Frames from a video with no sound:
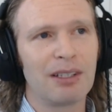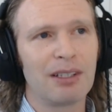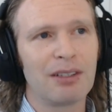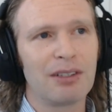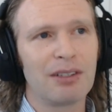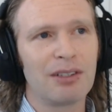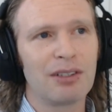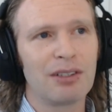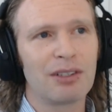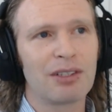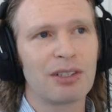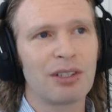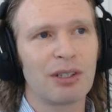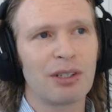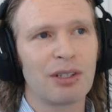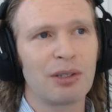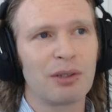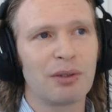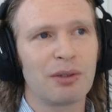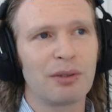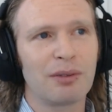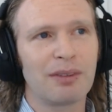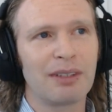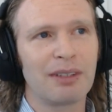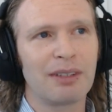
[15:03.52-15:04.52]

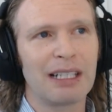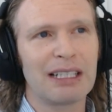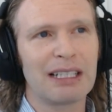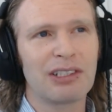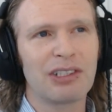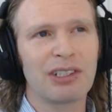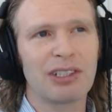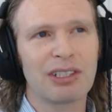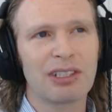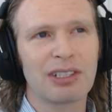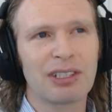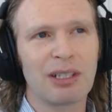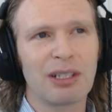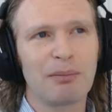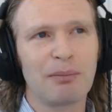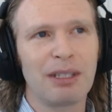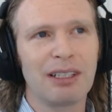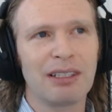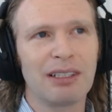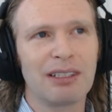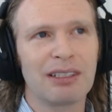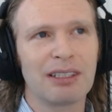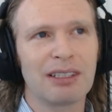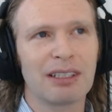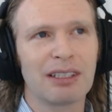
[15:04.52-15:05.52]
So that's just
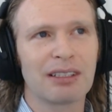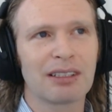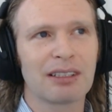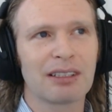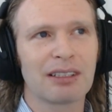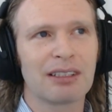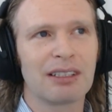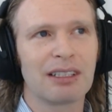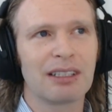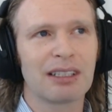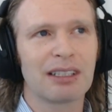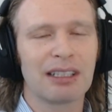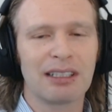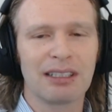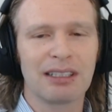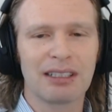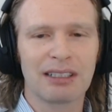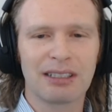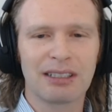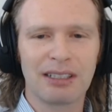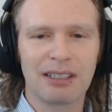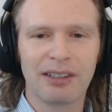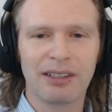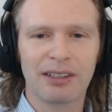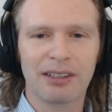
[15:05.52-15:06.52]
something to
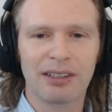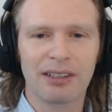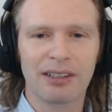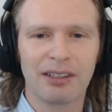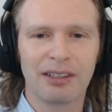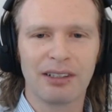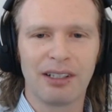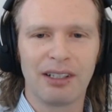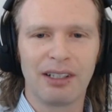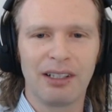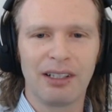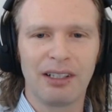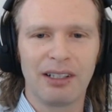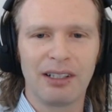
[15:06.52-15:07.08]
consider,